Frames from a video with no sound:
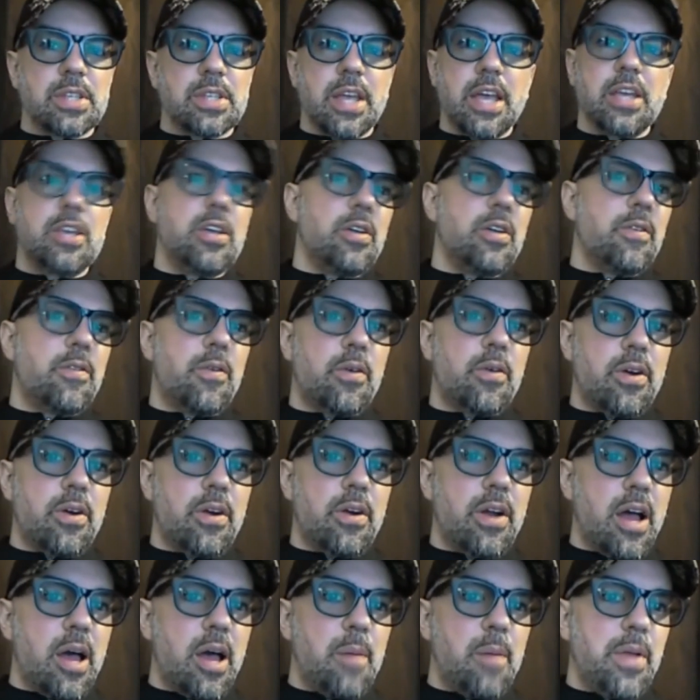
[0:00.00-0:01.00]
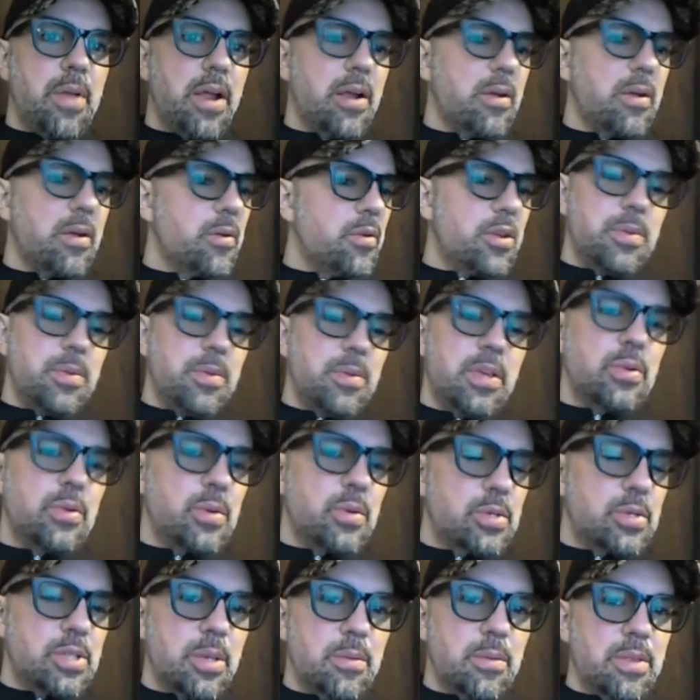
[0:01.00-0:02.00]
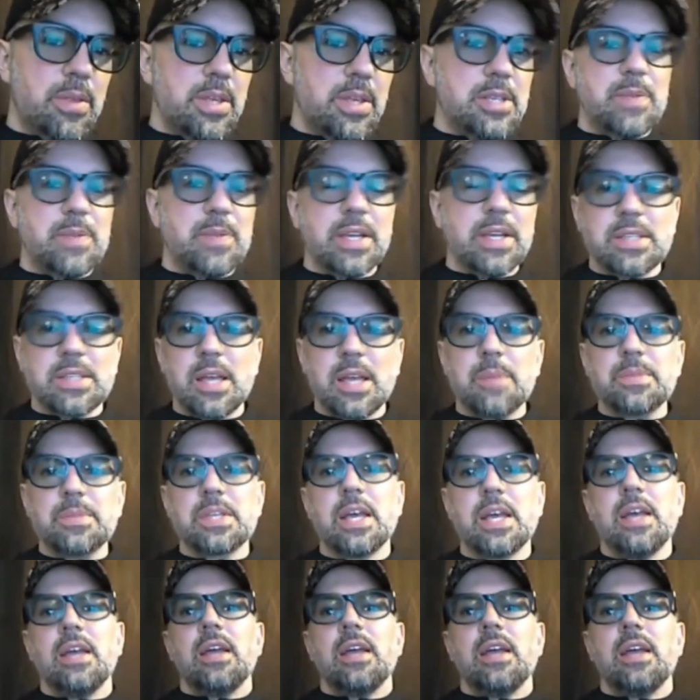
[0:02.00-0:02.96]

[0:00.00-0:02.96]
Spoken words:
Thank you for bearing with me through some of these mix-ups.